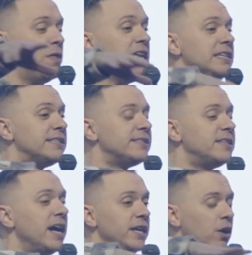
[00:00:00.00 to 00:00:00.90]
Well, they did a
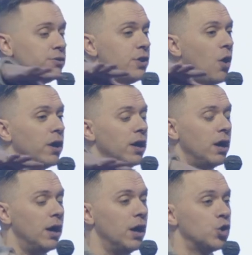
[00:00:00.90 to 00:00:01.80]
study on, on
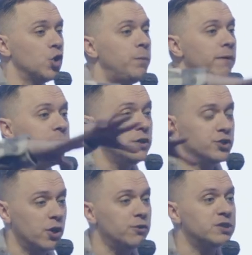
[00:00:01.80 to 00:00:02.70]
a, a group of
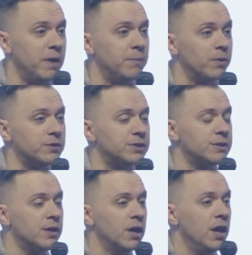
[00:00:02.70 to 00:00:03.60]
church
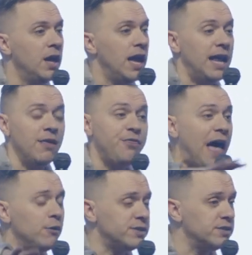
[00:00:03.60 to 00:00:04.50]
members and
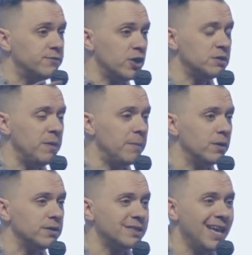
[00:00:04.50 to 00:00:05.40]
thousands of church
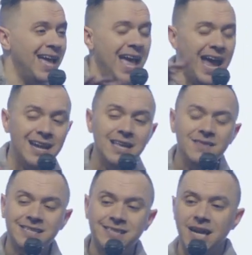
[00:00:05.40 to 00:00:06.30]
members. And
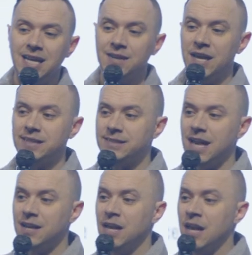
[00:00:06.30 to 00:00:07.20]
in this study, they
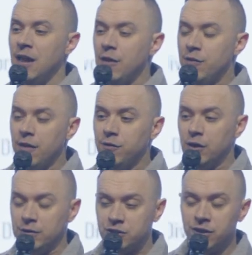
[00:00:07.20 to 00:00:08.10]
said
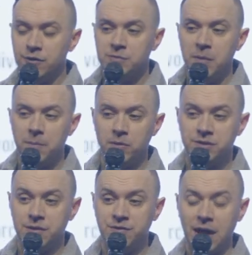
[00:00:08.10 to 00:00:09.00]
the church
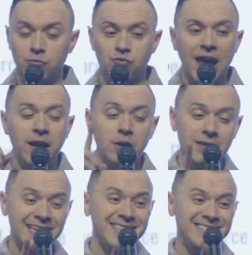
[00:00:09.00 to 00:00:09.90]
members that
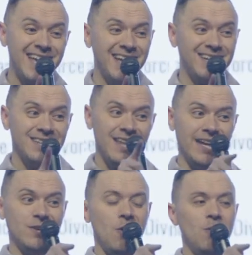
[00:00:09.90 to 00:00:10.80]
regularly attend,
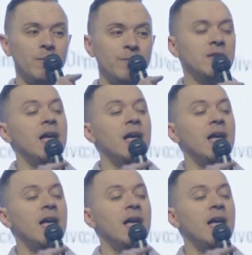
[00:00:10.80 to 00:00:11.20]
like y'all,